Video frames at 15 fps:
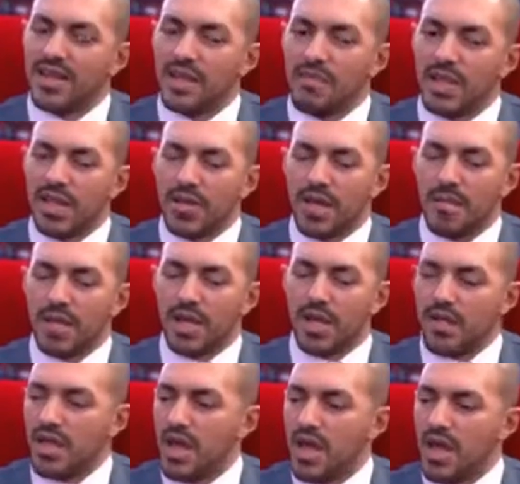me to that,
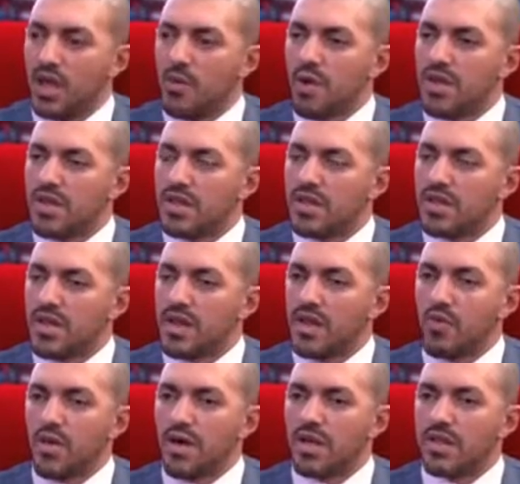because it was
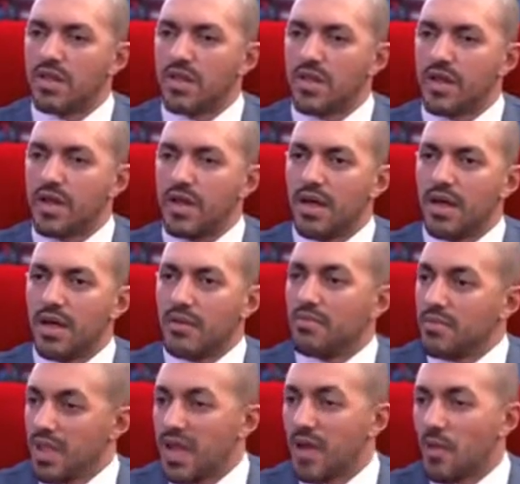
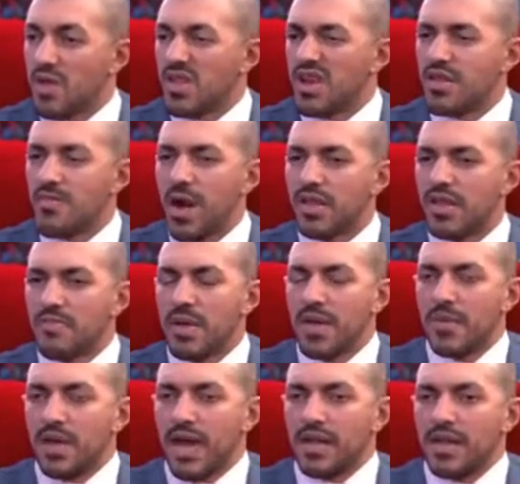a response to
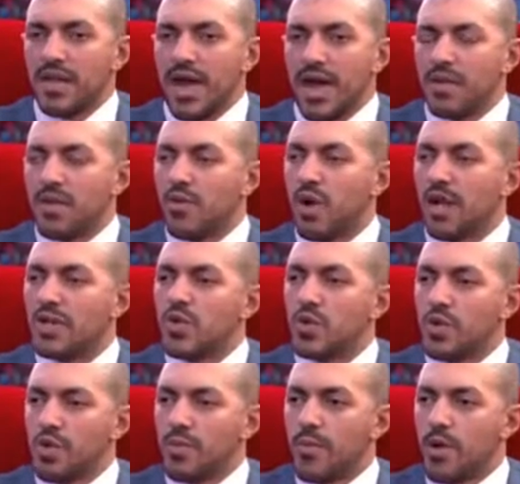people, and they wanted to
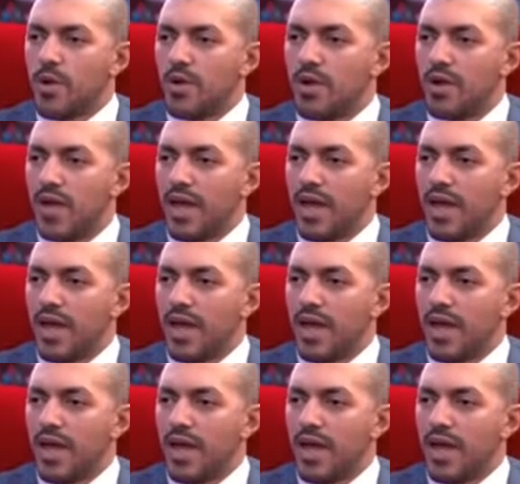know more.